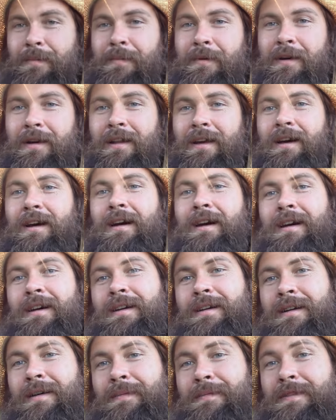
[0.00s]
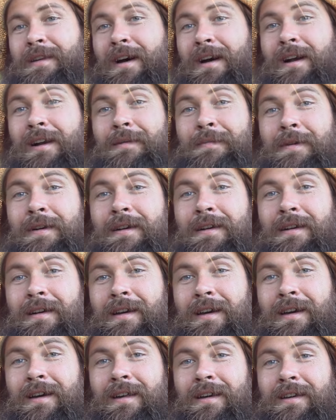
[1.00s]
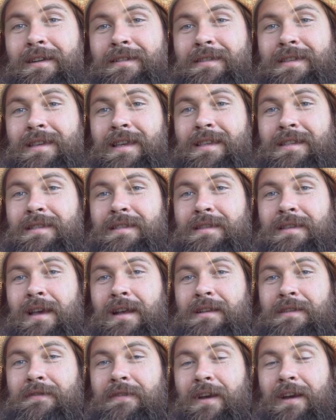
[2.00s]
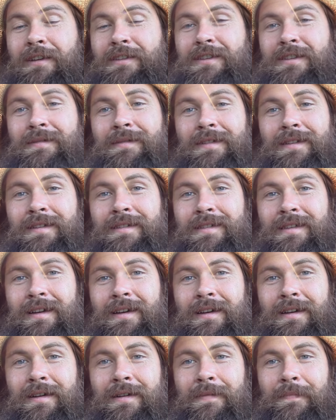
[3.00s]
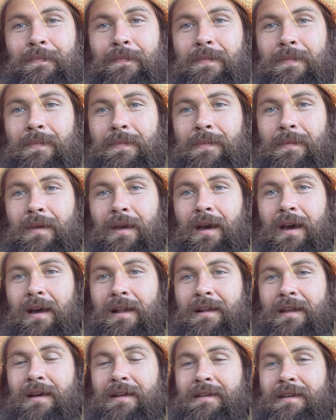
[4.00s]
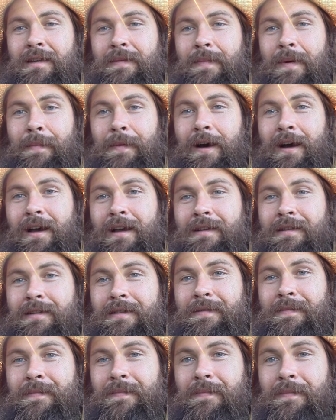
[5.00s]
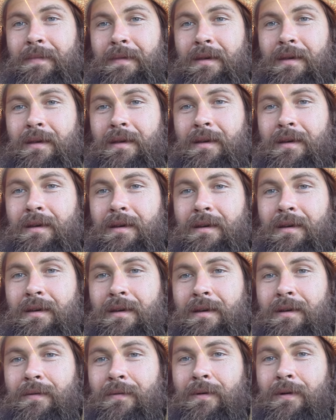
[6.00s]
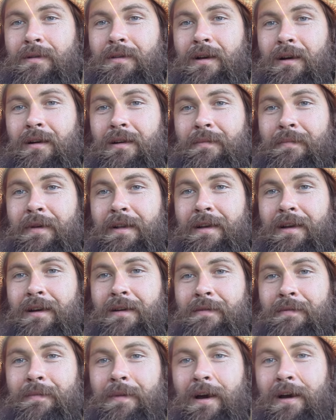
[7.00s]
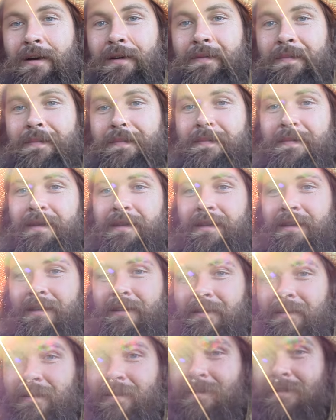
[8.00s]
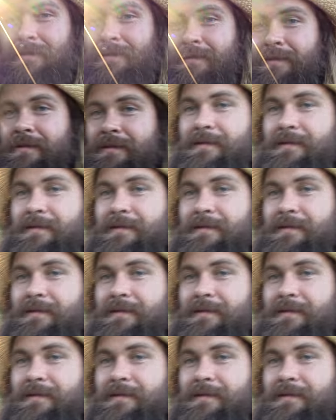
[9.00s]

But I'm tired, but I got a good sense of satisfaction because I had an idea in my mind and worked hard and made it come about. And here it is.